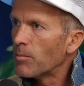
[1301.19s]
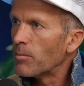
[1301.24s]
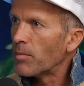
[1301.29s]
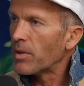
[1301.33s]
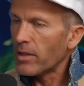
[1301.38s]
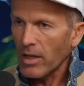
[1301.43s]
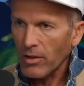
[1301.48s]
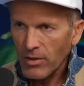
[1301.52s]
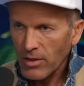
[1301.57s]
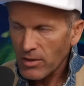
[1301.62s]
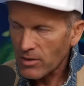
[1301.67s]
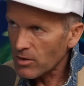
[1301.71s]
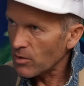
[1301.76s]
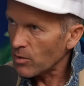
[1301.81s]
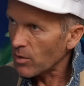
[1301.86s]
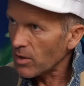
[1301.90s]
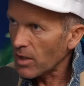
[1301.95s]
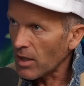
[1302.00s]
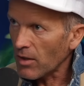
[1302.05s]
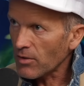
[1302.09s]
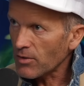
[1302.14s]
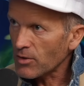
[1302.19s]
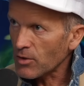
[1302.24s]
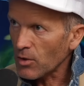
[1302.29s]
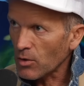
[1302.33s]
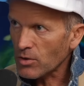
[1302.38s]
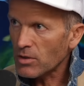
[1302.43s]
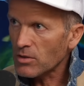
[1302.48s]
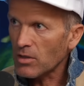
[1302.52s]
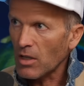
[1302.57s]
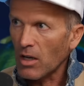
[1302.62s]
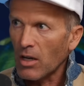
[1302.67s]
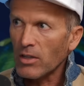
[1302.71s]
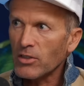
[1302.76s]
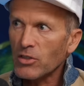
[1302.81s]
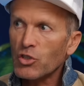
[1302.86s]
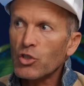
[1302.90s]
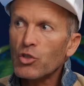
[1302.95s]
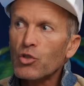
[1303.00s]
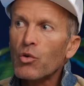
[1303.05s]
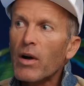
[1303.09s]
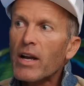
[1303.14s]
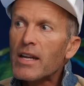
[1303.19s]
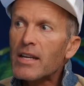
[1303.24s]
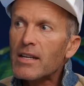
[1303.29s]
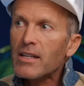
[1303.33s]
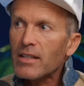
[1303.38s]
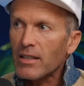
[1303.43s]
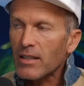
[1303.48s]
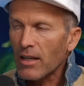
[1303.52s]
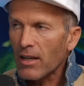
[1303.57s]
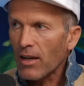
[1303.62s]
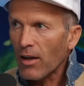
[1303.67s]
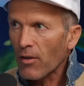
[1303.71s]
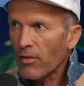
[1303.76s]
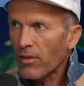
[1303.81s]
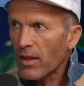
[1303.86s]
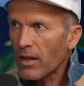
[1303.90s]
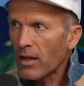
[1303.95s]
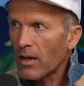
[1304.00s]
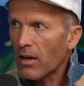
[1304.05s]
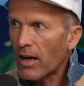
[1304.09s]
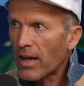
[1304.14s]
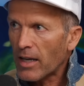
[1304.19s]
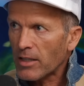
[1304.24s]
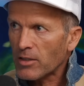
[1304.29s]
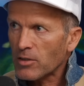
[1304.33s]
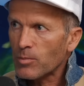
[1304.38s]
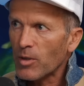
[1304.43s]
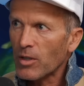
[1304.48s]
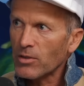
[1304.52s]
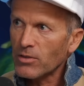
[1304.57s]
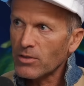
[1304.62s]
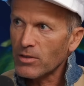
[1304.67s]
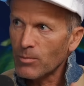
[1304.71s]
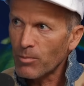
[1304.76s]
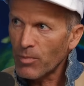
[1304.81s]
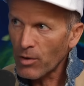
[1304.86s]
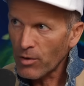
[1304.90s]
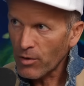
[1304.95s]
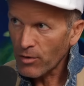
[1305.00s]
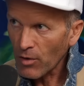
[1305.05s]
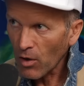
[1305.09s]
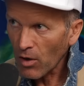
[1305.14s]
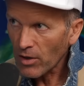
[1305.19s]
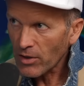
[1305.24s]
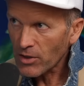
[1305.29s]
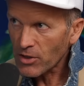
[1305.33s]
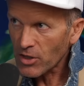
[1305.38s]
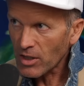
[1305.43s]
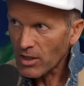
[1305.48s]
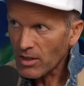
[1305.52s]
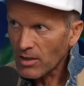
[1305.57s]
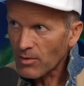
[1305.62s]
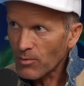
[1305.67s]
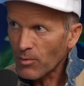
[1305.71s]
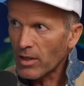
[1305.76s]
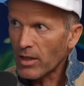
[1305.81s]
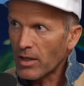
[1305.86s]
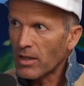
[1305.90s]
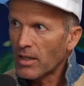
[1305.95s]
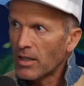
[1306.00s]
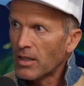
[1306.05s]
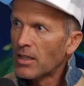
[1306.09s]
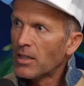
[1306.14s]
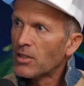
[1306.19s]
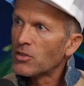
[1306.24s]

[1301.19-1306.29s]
but nothing to do with health. Doctors aren't yeah. trained in health, they are experts in pathology, mm-hmm. right?